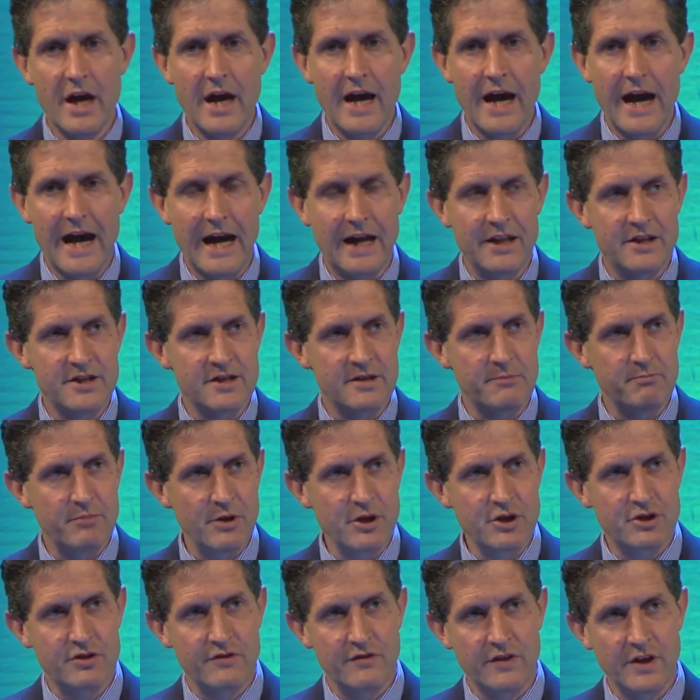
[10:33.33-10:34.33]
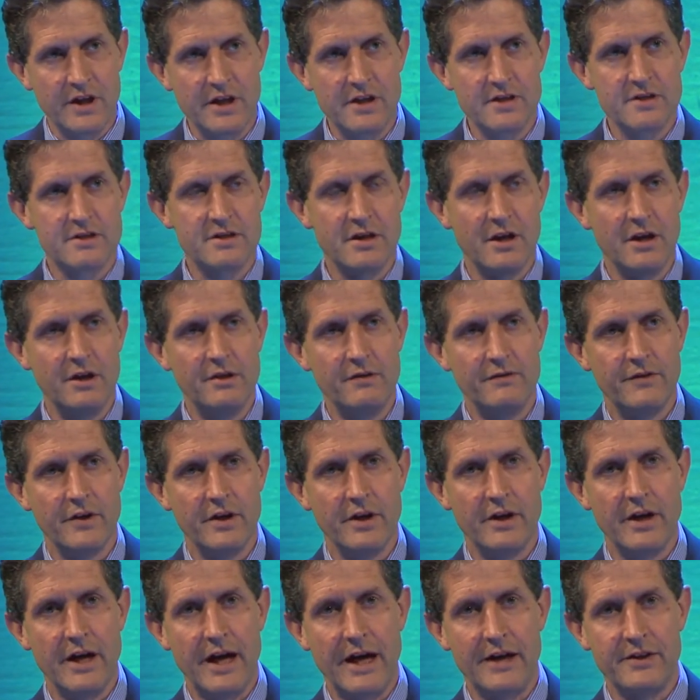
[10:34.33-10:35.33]
and there's a bunch of these
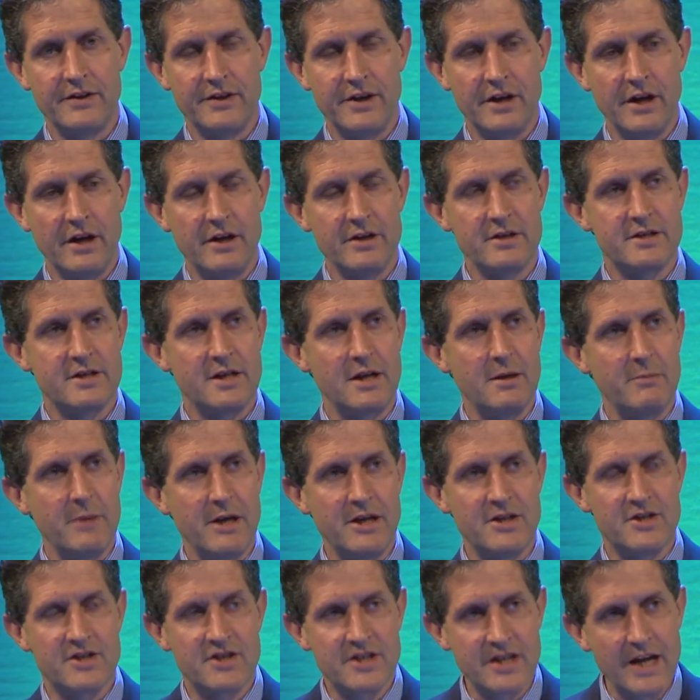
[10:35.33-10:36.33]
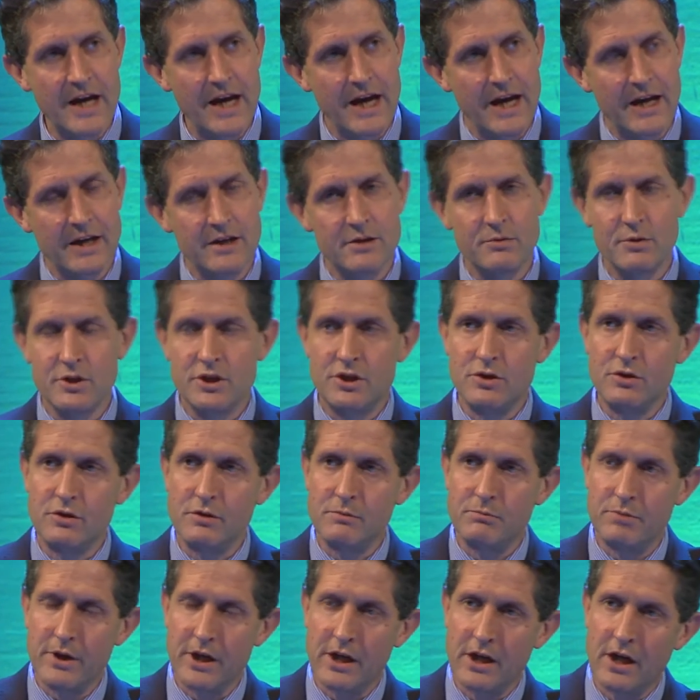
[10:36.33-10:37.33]
over at the ICMA stand, which you
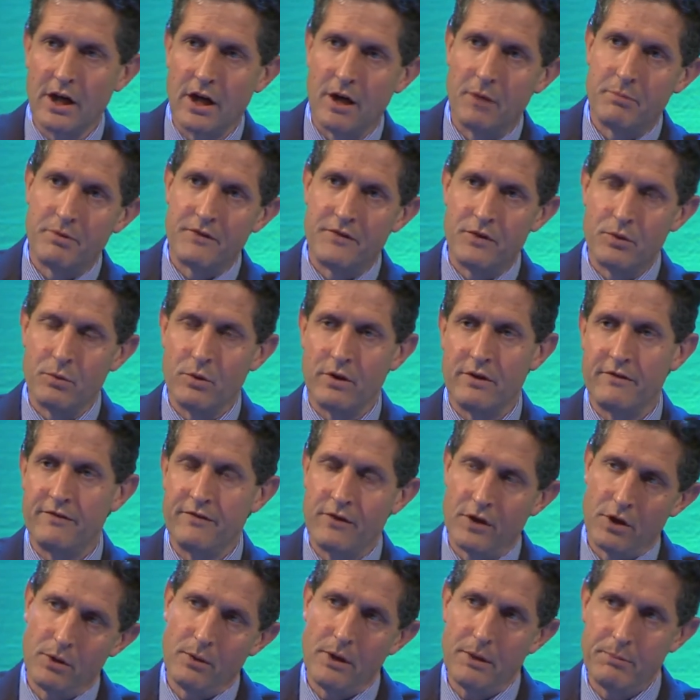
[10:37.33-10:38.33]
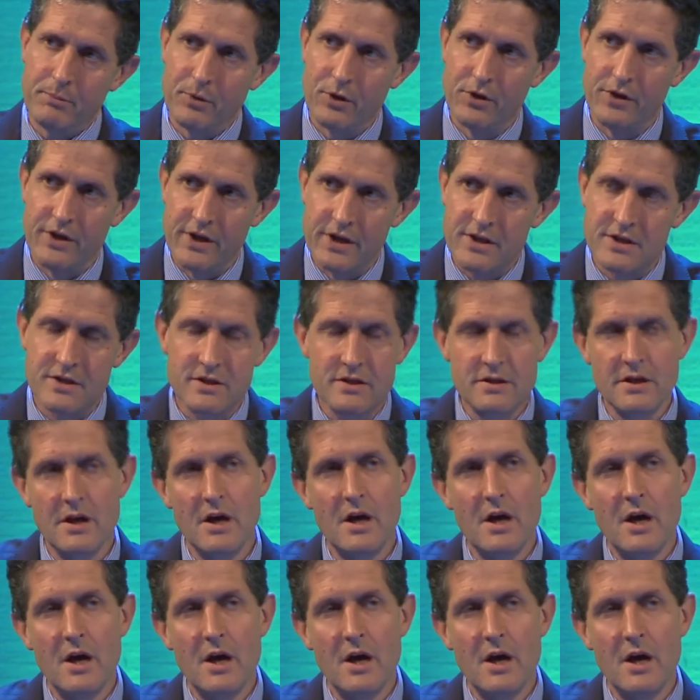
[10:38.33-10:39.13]
can pick up if you want to follow up on this.